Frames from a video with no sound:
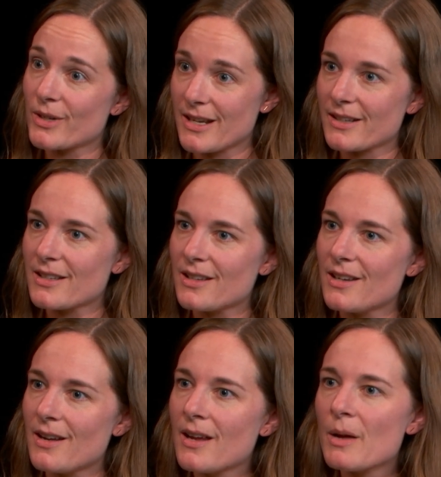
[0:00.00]

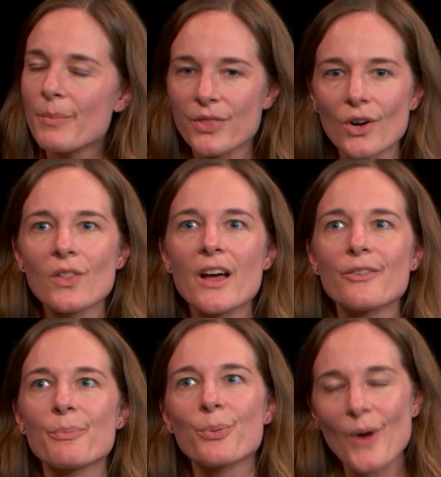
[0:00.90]
protected. But there are a lot
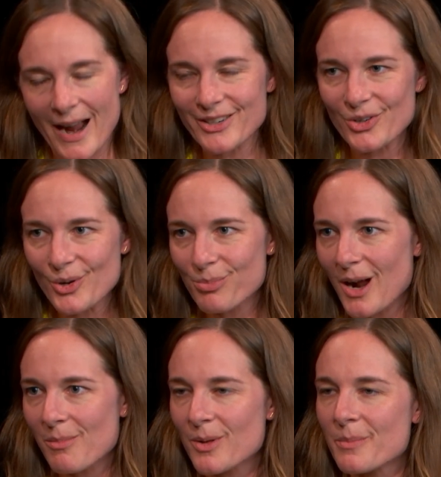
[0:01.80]
of practical
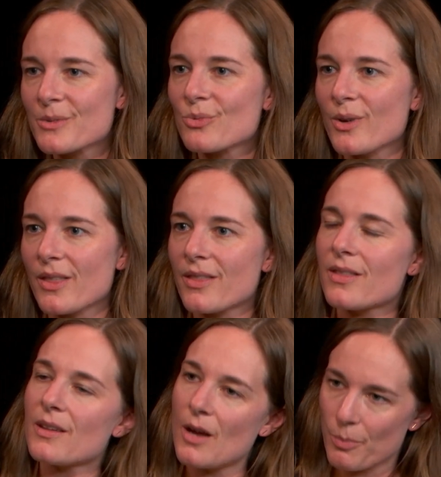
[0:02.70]
problems with
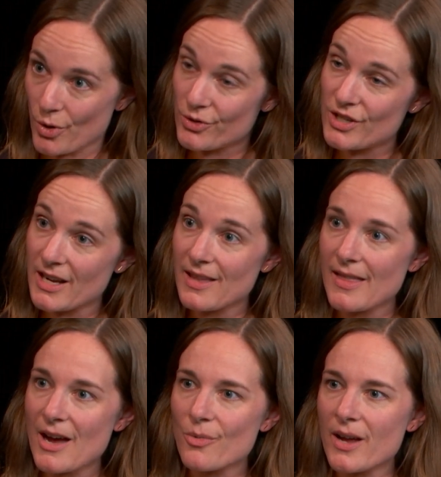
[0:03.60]
approaching it
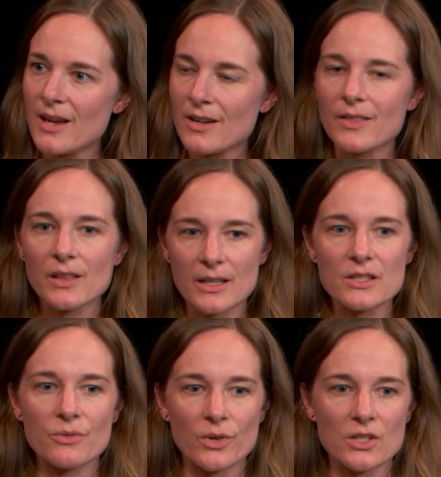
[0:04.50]
that way, not the
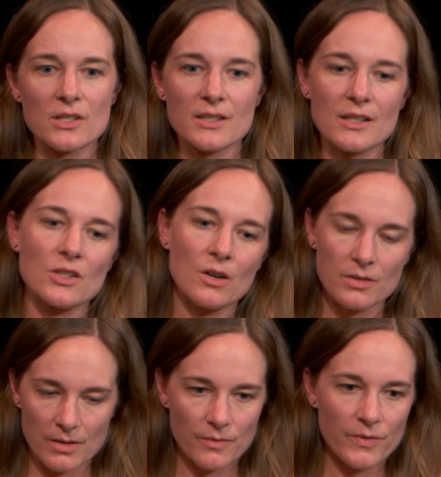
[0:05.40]
least of which is it's hard
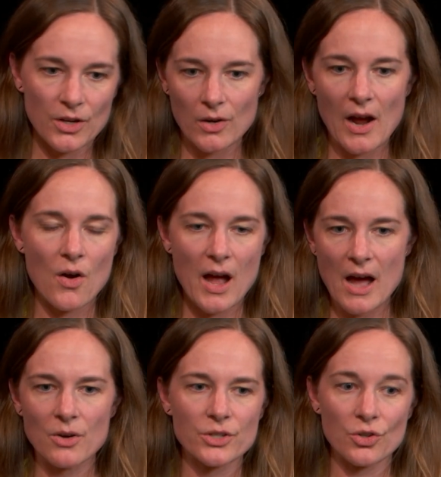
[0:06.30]
to figure out
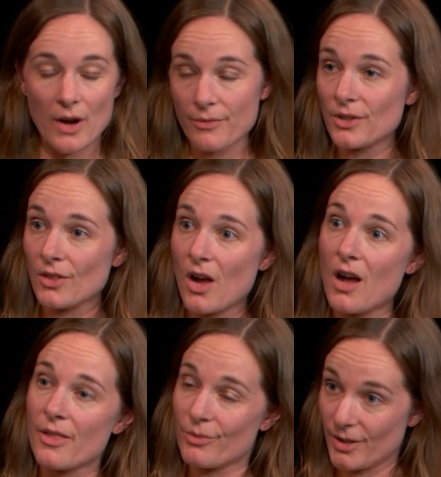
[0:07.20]
how to craft a
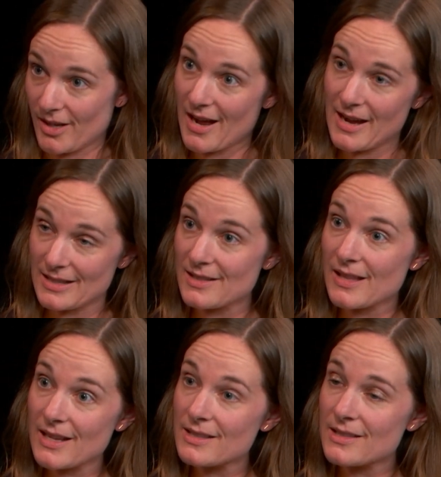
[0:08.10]
law that really
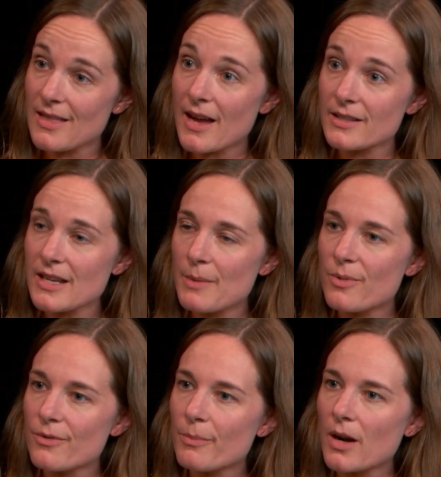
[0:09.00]
isolates that type
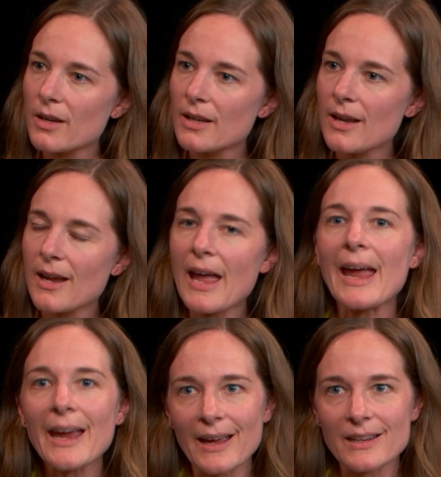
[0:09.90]
of marketing,
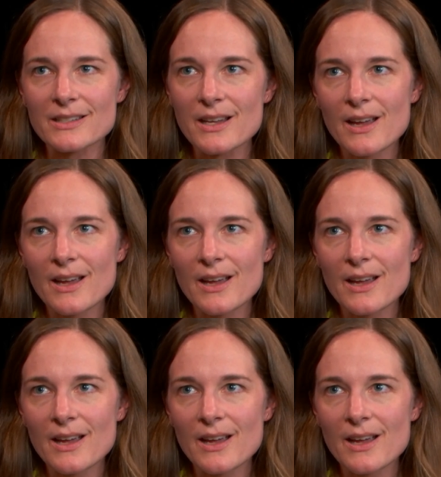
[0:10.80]
and